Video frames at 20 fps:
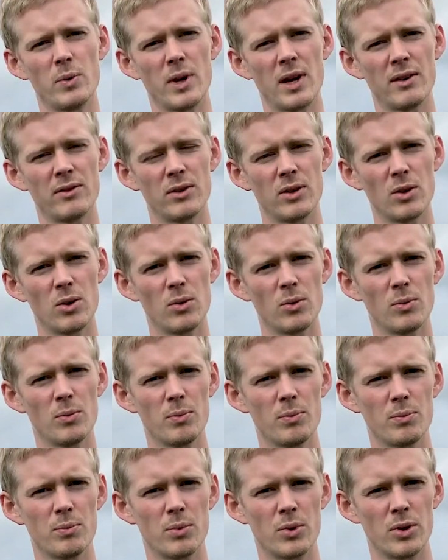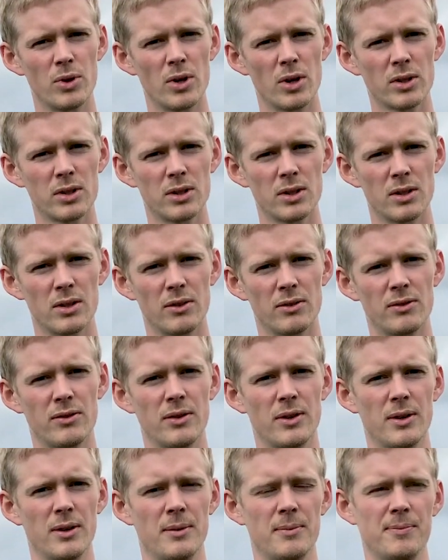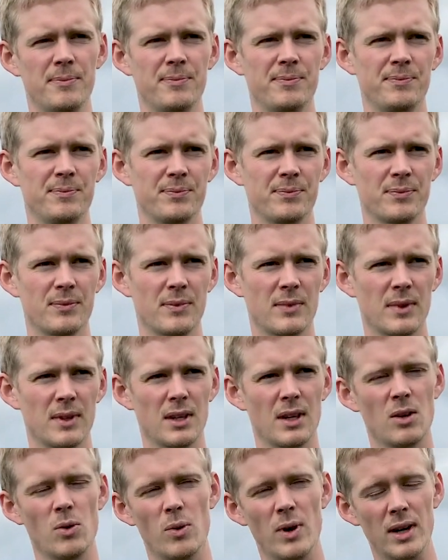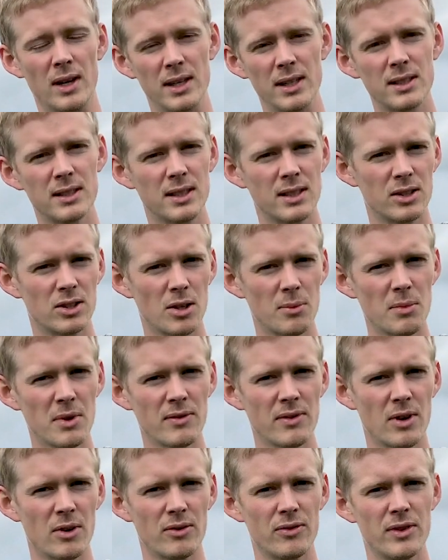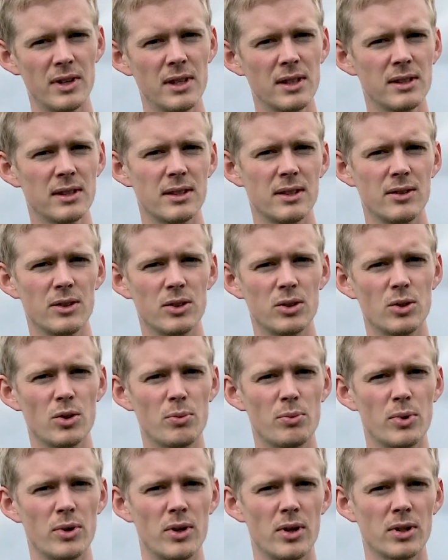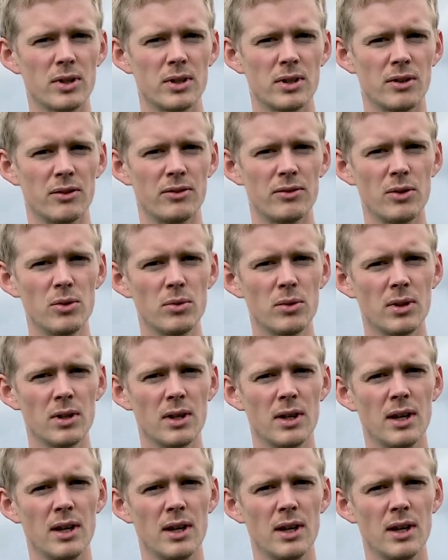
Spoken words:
we have no production of, or at least in some of our fields, there's no production of food.